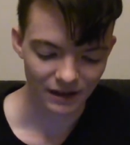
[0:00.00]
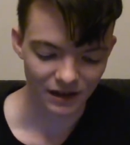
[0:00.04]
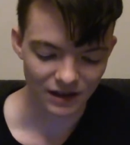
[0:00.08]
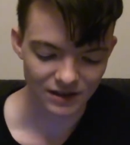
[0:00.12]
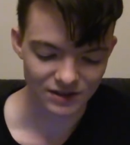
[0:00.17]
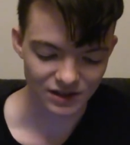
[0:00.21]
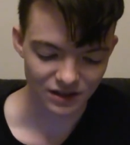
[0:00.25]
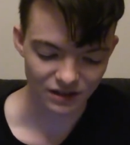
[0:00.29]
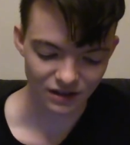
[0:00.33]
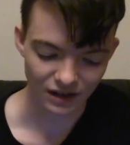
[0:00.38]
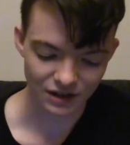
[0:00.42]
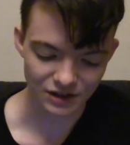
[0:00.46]

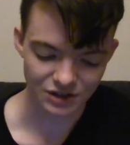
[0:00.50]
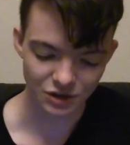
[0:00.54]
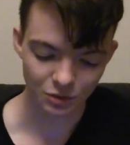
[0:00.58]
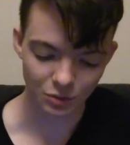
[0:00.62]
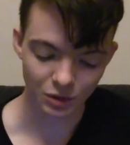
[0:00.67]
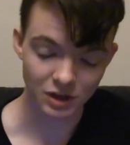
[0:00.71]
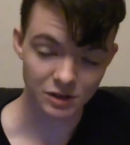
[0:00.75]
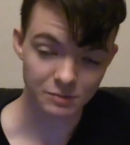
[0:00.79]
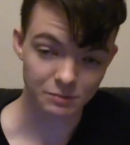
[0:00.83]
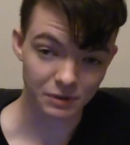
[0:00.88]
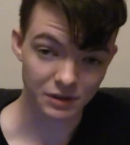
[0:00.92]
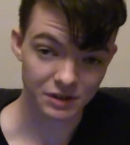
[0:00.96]
Is it nicer
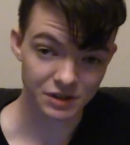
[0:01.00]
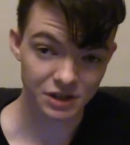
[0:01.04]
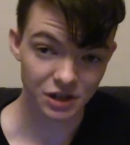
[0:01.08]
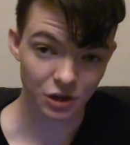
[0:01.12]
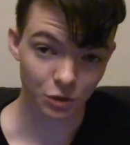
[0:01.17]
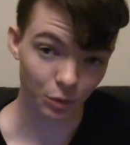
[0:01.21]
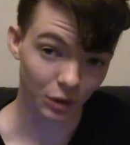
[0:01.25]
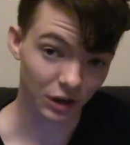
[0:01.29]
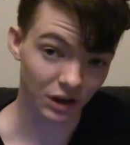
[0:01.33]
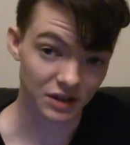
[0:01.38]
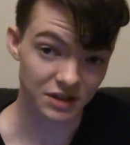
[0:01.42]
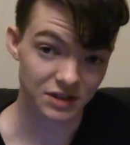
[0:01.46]
when it's busy
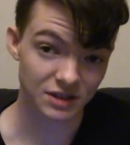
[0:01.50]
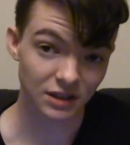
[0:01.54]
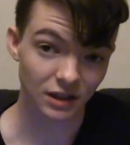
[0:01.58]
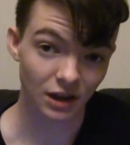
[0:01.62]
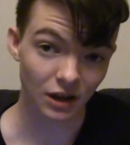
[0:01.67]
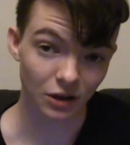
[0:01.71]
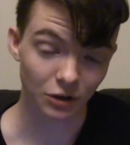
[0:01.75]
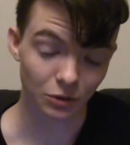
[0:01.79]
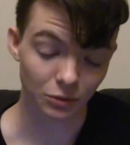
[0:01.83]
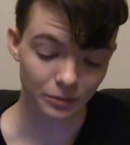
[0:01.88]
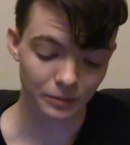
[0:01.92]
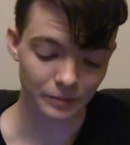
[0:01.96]
or when it's
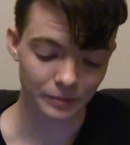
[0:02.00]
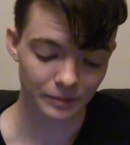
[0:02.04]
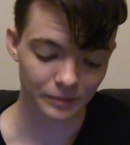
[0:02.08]
slow?